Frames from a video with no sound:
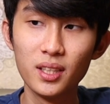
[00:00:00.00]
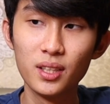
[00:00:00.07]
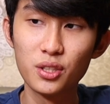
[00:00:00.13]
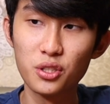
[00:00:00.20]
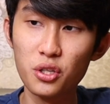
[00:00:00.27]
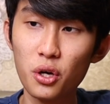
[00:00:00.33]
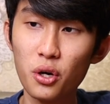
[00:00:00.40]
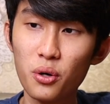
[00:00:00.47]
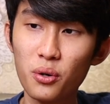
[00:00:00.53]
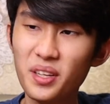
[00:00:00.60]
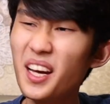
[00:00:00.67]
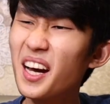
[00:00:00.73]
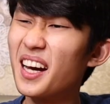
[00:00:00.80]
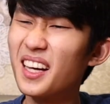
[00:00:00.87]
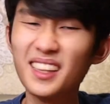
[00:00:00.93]
So
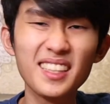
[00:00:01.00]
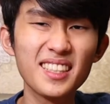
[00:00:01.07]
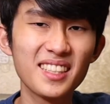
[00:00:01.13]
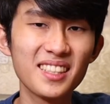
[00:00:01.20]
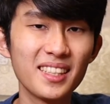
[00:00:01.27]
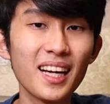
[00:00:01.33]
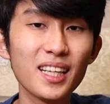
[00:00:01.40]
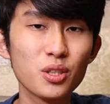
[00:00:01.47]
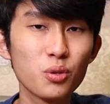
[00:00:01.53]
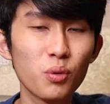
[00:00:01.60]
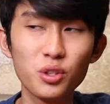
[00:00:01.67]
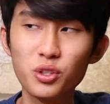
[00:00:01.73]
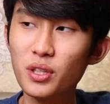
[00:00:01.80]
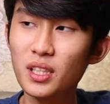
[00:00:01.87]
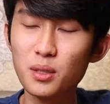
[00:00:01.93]
yeah, at least that's
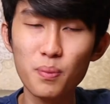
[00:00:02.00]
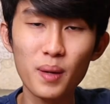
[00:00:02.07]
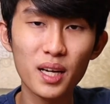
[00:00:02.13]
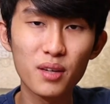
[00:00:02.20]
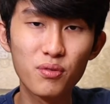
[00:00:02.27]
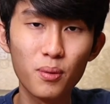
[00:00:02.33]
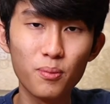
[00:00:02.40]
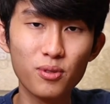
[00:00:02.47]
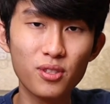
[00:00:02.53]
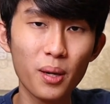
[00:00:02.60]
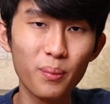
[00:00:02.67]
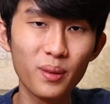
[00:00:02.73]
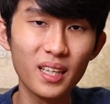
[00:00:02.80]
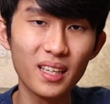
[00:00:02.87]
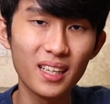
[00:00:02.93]
what you expect from
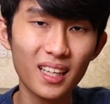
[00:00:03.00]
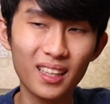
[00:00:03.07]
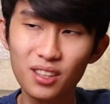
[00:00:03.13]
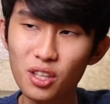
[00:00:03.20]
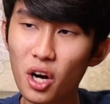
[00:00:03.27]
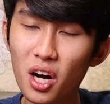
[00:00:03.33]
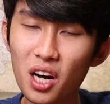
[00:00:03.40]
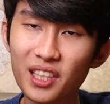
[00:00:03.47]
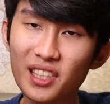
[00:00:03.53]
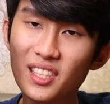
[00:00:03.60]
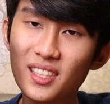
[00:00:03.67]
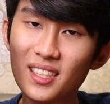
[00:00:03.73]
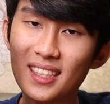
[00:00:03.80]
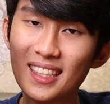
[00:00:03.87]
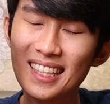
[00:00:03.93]
something that
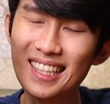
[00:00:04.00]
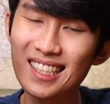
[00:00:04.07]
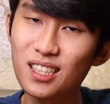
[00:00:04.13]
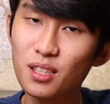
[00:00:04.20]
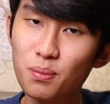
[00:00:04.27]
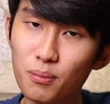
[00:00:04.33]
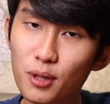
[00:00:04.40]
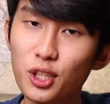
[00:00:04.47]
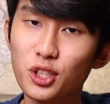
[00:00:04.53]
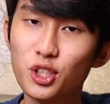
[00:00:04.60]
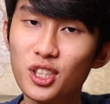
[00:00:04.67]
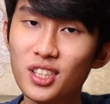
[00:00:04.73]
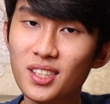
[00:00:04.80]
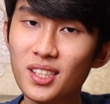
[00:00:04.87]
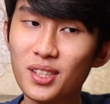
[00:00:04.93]
costs as much
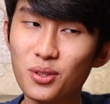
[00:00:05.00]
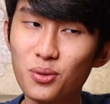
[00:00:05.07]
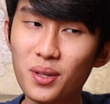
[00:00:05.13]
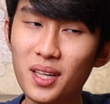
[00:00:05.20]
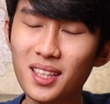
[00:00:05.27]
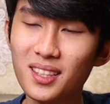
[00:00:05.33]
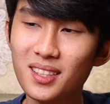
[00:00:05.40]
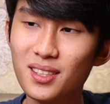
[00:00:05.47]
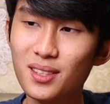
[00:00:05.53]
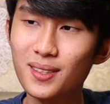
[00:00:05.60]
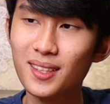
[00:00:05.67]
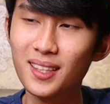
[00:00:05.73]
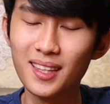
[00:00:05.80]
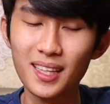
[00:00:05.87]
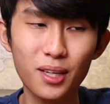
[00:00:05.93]
as this, right?
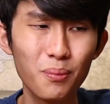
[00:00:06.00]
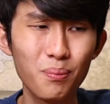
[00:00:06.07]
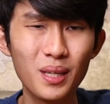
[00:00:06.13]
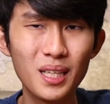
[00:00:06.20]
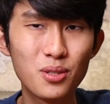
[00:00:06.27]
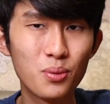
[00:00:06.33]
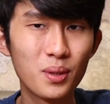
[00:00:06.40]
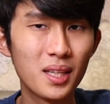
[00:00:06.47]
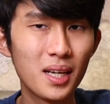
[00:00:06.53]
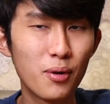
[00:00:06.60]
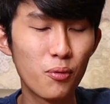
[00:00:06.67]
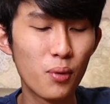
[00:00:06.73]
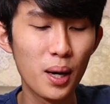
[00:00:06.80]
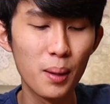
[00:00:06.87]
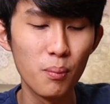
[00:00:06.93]
This, I think, competes with the
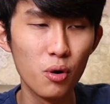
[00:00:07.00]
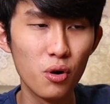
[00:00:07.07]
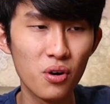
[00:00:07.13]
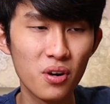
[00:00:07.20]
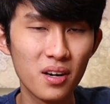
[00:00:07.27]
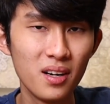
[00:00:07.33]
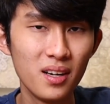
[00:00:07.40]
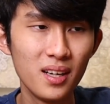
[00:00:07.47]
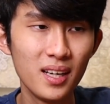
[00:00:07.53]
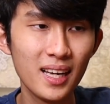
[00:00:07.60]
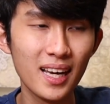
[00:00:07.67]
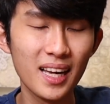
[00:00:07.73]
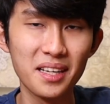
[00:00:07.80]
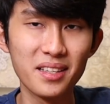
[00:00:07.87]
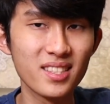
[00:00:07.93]
One More
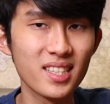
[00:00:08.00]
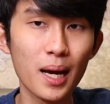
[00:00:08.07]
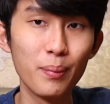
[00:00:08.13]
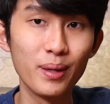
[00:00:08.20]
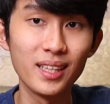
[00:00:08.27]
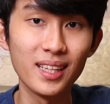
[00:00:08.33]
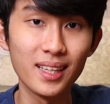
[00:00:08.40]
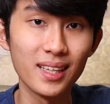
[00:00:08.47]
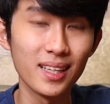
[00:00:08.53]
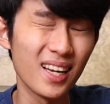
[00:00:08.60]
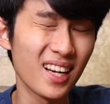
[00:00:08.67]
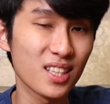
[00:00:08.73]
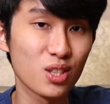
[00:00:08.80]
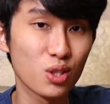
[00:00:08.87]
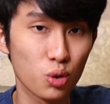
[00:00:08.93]
and Sabbath
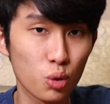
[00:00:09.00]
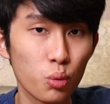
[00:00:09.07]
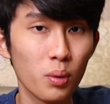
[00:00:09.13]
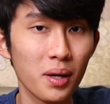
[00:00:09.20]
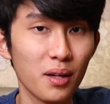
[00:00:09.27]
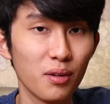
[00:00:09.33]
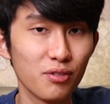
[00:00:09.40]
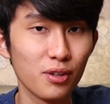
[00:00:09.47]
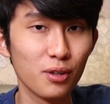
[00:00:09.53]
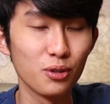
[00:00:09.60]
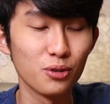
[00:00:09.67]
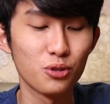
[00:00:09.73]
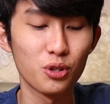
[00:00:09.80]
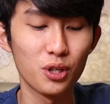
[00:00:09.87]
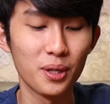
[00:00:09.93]
X12
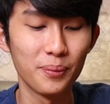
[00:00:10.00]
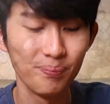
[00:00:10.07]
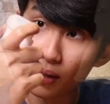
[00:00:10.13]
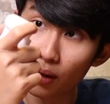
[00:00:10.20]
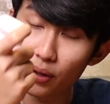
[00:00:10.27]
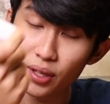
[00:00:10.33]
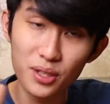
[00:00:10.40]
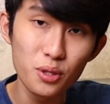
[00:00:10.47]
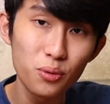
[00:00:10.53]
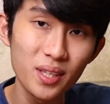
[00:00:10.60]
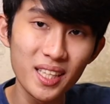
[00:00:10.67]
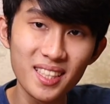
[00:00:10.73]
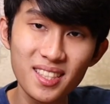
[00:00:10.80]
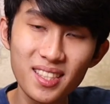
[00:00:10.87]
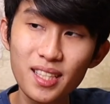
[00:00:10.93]
Ultra. Okay, so we
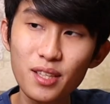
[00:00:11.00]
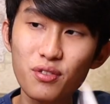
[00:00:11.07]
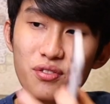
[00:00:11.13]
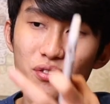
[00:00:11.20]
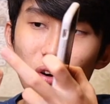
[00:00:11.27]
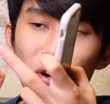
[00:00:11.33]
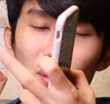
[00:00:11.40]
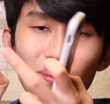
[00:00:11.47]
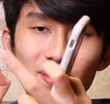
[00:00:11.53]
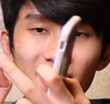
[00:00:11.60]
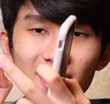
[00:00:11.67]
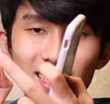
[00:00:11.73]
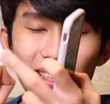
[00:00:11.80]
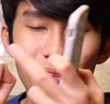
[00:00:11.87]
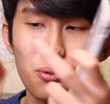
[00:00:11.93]
can see from
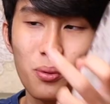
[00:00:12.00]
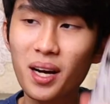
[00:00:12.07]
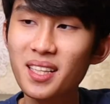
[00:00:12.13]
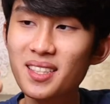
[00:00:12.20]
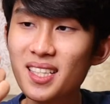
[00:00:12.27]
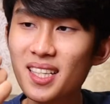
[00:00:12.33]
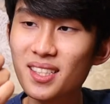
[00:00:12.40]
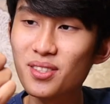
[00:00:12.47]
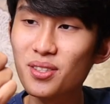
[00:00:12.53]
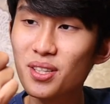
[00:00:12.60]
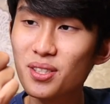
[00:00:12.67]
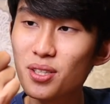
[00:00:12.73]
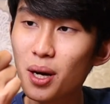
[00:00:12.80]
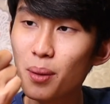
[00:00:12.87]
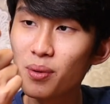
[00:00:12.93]
the writings on the
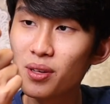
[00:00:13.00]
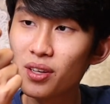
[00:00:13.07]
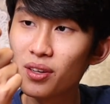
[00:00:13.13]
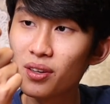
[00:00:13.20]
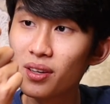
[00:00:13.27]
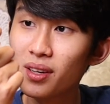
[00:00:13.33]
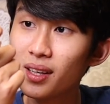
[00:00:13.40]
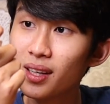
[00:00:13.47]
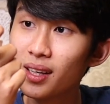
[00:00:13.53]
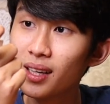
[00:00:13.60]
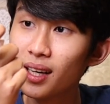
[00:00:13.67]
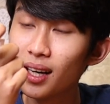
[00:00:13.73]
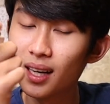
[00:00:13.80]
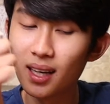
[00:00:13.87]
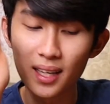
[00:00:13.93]
top here,
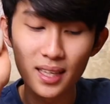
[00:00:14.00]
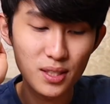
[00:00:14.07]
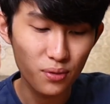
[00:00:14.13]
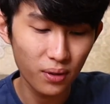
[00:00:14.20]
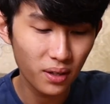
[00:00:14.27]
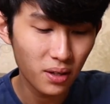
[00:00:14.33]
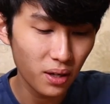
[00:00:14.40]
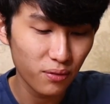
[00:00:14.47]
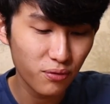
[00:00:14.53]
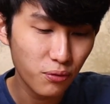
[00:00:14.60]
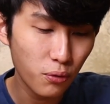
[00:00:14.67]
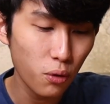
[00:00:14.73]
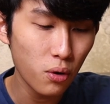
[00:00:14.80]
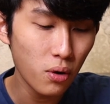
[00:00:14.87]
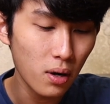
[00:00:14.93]
it's got
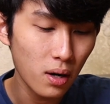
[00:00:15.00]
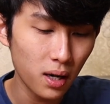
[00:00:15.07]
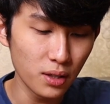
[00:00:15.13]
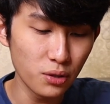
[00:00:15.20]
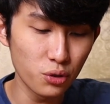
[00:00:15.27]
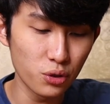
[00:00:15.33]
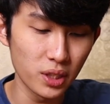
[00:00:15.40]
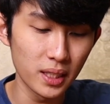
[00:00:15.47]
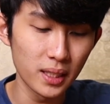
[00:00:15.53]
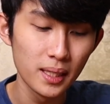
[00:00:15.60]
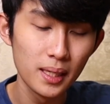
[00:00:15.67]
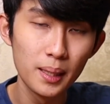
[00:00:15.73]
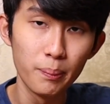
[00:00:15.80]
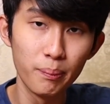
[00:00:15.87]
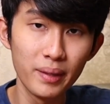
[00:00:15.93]
400
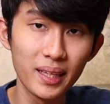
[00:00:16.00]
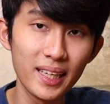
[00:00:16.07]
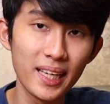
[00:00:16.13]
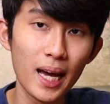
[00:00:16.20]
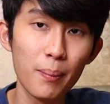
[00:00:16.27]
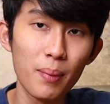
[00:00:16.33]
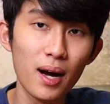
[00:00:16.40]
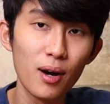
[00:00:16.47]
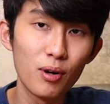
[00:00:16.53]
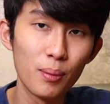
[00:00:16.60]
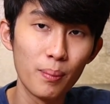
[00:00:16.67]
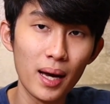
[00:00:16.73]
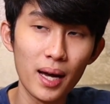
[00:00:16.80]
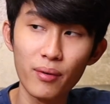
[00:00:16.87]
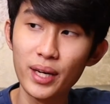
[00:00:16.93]
milliamp hour
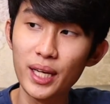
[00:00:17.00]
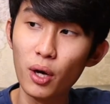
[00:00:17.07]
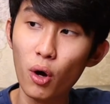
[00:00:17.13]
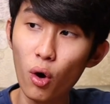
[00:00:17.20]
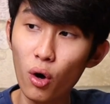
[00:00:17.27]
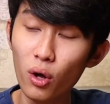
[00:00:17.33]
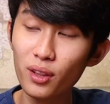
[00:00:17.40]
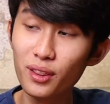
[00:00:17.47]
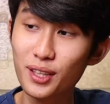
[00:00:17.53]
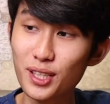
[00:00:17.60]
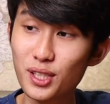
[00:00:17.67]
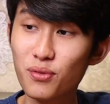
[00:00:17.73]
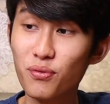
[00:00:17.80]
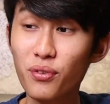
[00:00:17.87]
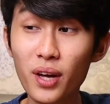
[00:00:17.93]
battery on
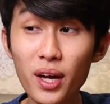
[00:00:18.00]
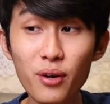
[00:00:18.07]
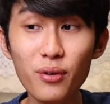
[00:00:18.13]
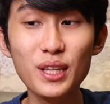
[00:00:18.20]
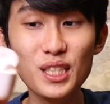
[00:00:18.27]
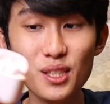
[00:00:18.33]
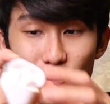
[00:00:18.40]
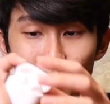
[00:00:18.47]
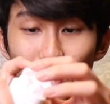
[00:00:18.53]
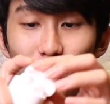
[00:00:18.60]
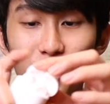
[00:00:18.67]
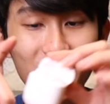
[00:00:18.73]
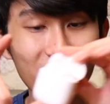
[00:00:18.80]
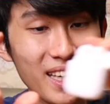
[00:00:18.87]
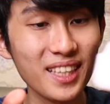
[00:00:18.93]
this very
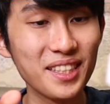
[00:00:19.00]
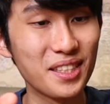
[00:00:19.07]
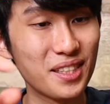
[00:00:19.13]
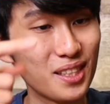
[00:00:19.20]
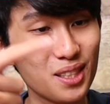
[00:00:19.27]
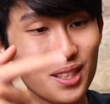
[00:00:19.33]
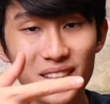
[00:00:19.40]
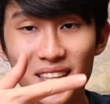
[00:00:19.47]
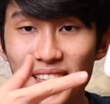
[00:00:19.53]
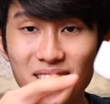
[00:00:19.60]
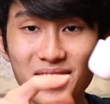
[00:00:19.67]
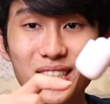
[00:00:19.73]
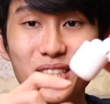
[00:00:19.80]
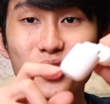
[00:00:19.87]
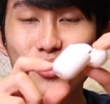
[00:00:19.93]
small case. This
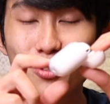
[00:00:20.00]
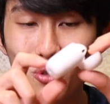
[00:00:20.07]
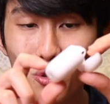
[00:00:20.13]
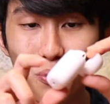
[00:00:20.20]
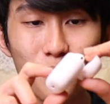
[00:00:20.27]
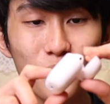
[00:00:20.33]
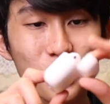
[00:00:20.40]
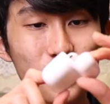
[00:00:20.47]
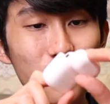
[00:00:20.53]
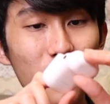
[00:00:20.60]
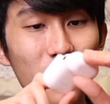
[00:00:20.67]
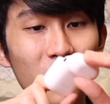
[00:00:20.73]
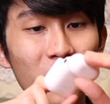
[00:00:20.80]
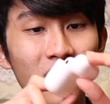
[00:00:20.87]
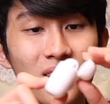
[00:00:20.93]
case is super
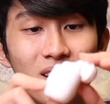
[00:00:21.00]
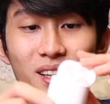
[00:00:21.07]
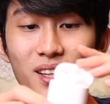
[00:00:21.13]
small.